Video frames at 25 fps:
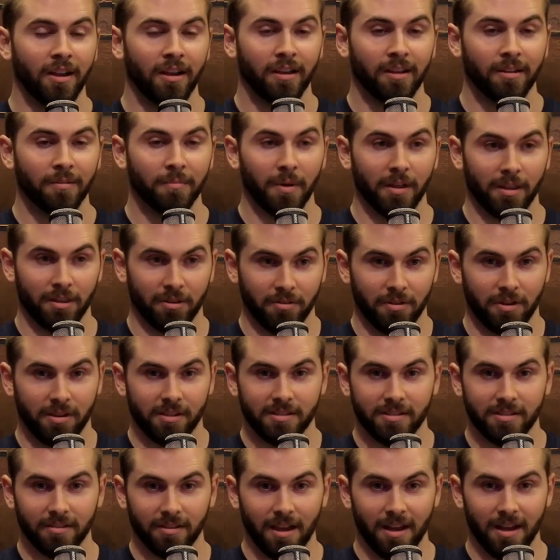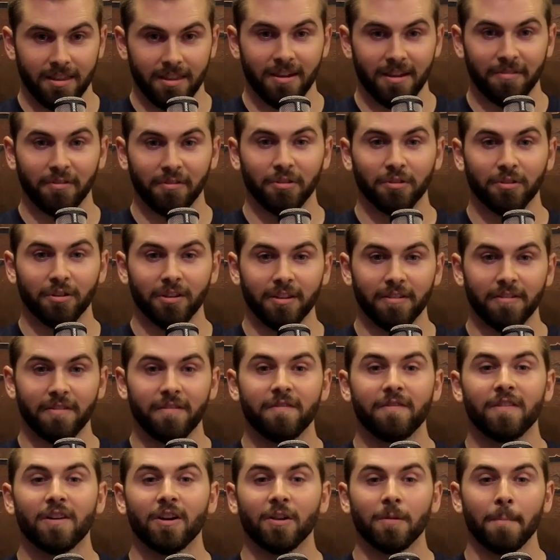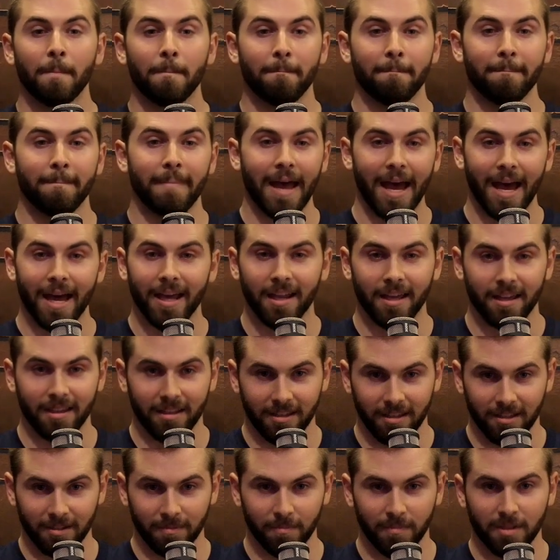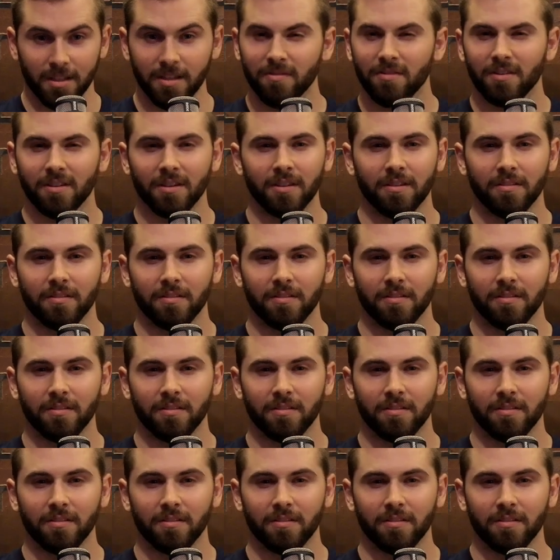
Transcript: by the grace of God, never really felt mad at Him, even in